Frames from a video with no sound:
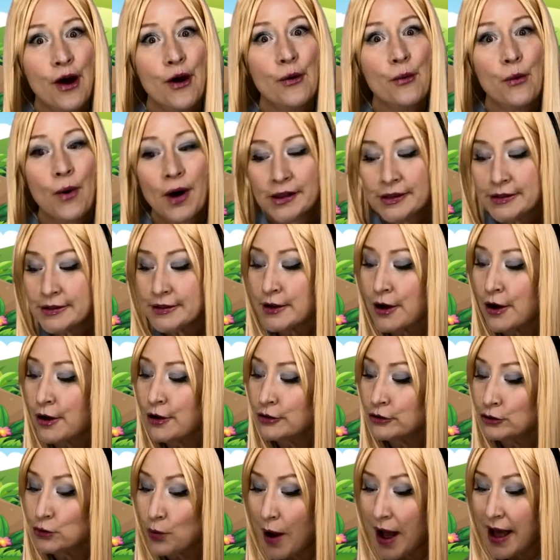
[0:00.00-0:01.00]
Once or
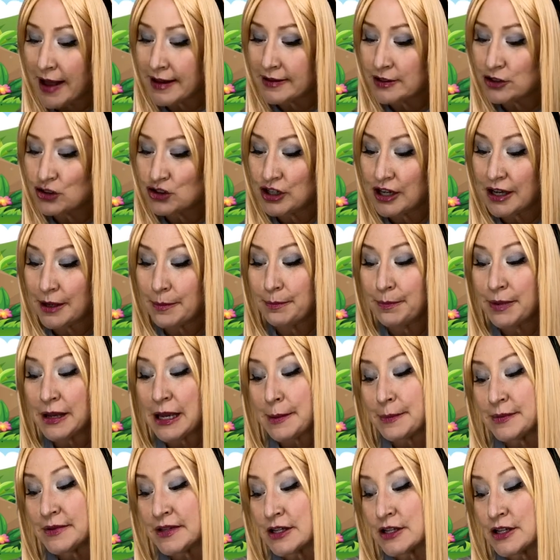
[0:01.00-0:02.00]
twice she had
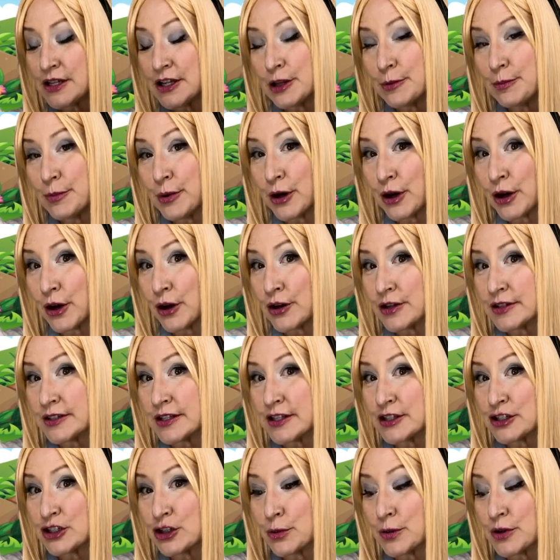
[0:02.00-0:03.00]
peeped into the book her
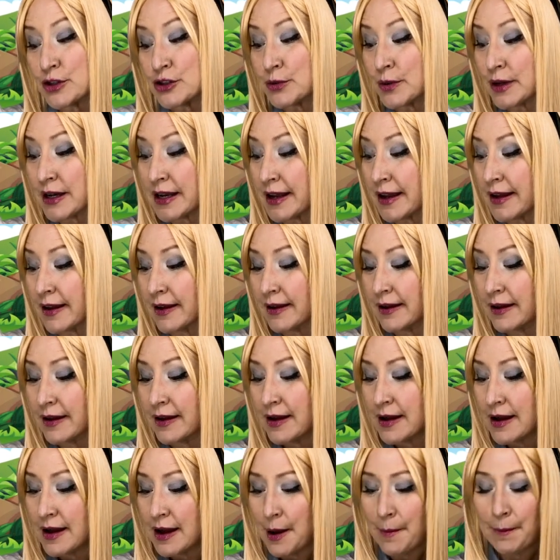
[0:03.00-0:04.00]
sister was reading,
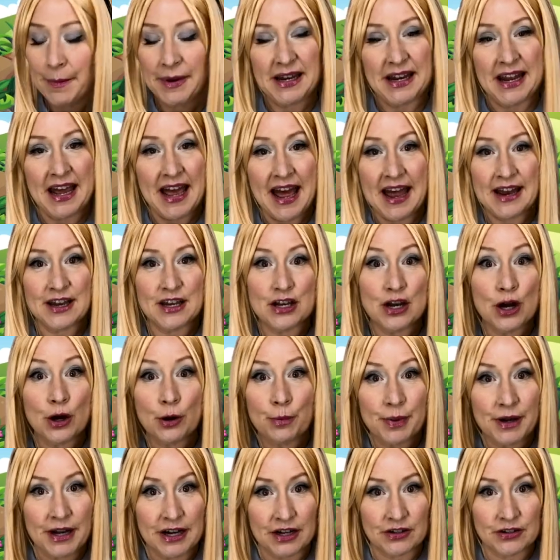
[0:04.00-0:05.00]
but had no
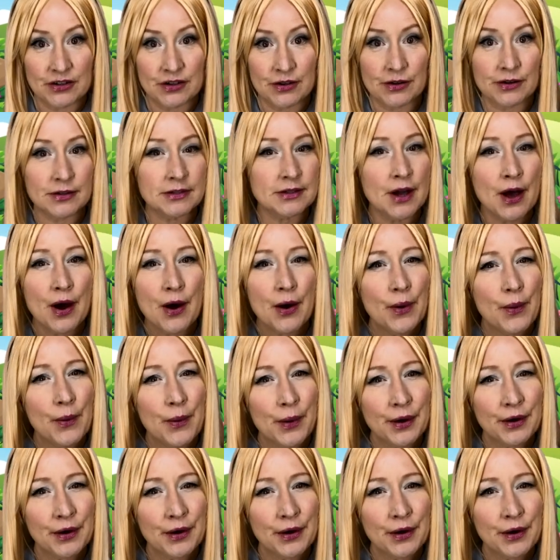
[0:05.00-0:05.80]
pictures or